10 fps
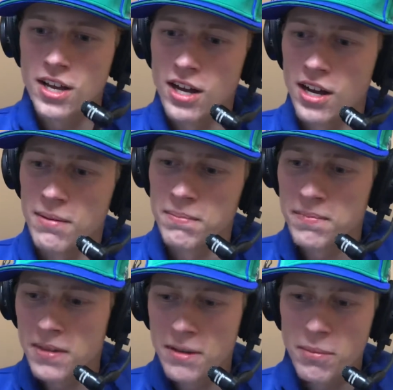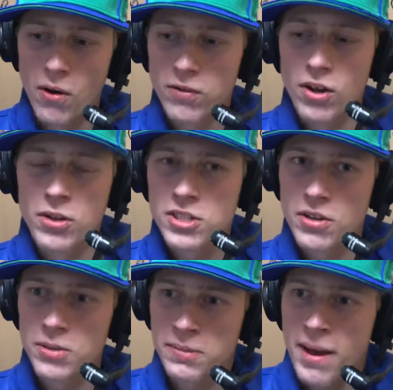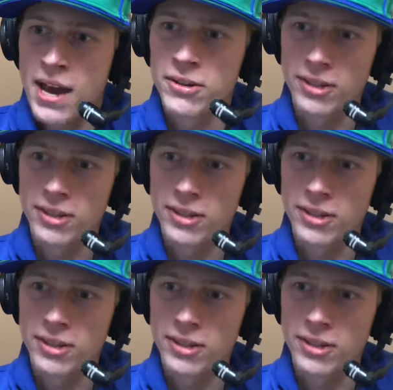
overall it wasn't bad.